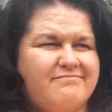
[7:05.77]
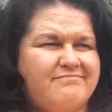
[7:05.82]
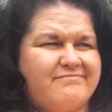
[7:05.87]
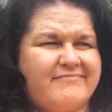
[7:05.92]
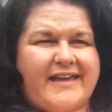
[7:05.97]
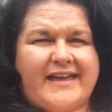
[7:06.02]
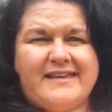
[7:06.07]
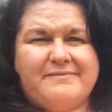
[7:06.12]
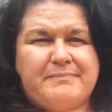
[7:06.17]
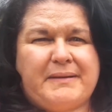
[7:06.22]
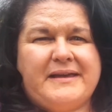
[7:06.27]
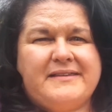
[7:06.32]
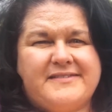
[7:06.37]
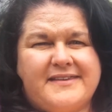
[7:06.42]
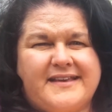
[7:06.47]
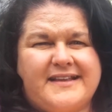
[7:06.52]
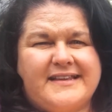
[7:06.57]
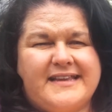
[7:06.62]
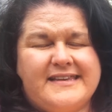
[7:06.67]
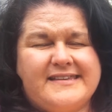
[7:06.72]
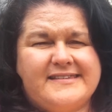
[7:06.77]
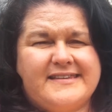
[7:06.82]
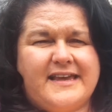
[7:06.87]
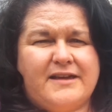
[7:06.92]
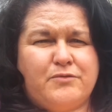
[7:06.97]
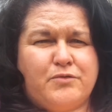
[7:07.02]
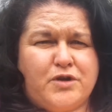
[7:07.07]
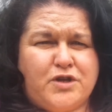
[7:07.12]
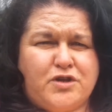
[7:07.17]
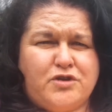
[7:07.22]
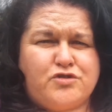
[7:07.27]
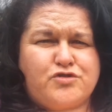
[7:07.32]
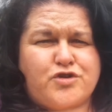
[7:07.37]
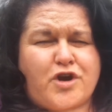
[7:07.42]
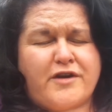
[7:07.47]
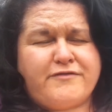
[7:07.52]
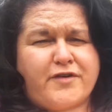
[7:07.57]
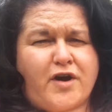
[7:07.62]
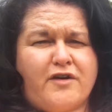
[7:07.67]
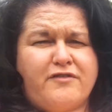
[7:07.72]
they basically said well you
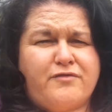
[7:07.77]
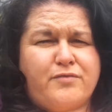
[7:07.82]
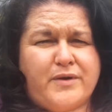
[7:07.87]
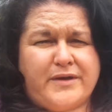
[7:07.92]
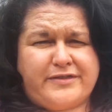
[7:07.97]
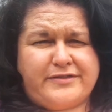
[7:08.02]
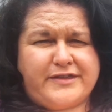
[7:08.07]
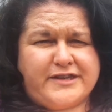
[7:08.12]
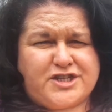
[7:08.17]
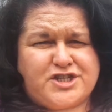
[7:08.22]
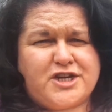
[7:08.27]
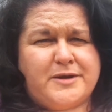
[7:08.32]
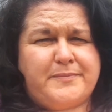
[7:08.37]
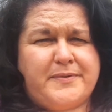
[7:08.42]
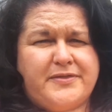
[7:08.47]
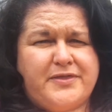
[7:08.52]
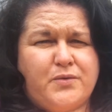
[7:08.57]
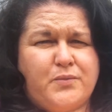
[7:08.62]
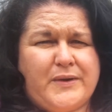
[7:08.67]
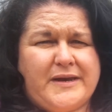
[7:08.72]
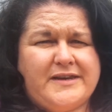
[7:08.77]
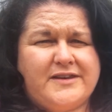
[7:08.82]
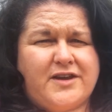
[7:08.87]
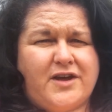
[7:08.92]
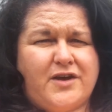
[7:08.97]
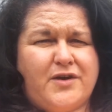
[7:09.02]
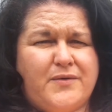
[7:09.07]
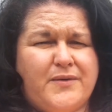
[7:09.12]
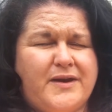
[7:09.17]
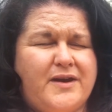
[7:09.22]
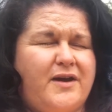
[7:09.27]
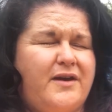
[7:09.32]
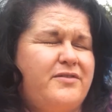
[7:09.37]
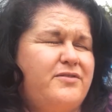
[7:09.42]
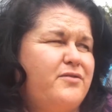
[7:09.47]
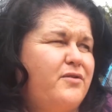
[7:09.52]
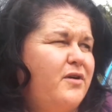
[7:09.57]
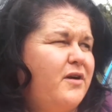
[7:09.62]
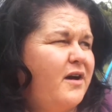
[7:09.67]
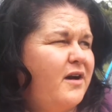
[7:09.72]
drove off with the chip in the window and I
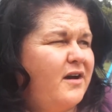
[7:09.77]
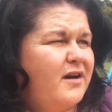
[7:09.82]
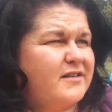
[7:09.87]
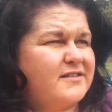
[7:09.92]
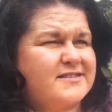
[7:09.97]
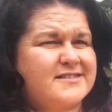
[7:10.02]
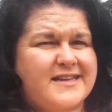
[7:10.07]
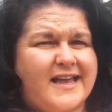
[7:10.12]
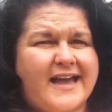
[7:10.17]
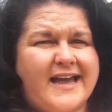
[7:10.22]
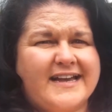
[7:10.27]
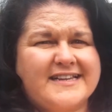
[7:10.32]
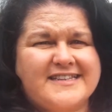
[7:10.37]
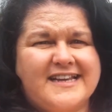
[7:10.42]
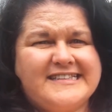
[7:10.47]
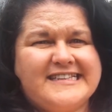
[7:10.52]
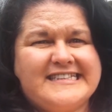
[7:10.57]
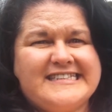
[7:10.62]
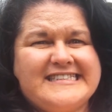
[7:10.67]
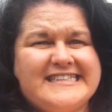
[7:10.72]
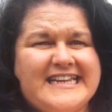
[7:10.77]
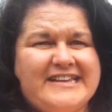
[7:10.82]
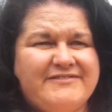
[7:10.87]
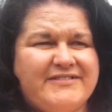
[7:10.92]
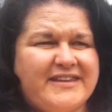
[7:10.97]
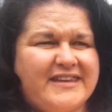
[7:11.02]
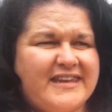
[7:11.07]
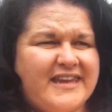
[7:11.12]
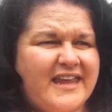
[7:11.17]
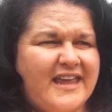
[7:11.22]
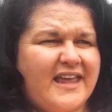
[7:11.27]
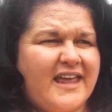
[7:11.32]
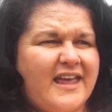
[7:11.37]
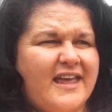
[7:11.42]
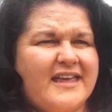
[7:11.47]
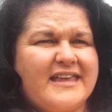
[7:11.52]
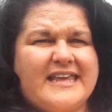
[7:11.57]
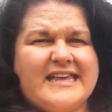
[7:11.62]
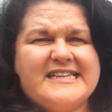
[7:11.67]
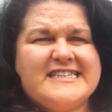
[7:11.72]
thought oh stars I didn't even
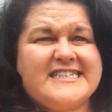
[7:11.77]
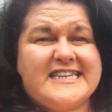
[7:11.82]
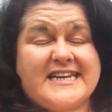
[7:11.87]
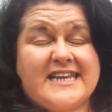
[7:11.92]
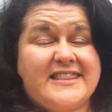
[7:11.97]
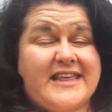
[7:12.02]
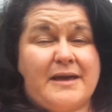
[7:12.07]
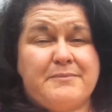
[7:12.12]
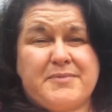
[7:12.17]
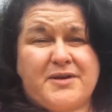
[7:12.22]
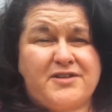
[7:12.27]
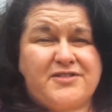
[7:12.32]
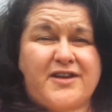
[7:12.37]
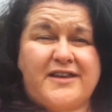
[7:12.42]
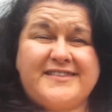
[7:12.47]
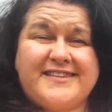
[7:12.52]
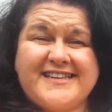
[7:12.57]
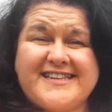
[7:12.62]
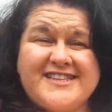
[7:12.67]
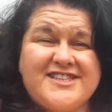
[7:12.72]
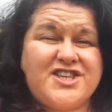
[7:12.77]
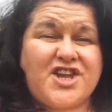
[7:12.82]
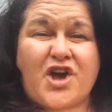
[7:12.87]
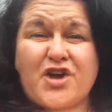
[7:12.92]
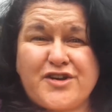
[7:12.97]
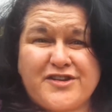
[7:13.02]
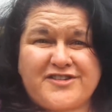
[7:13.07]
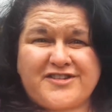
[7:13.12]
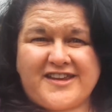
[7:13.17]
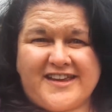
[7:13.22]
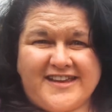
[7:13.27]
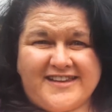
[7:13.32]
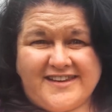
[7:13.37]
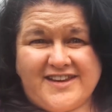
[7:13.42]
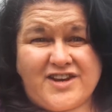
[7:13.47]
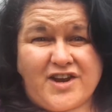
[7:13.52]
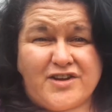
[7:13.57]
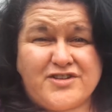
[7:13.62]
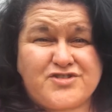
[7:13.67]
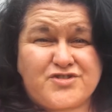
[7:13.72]
consider that because I didn't notice it you
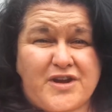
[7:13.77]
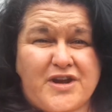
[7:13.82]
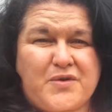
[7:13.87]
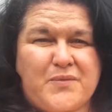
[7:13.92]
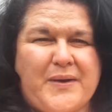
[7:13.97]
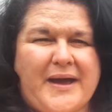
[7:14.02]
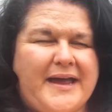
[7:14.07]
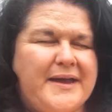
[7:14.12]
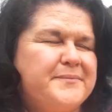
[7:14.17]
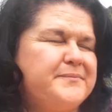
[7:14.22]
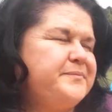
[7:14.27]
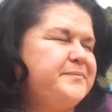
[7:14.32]
know straight away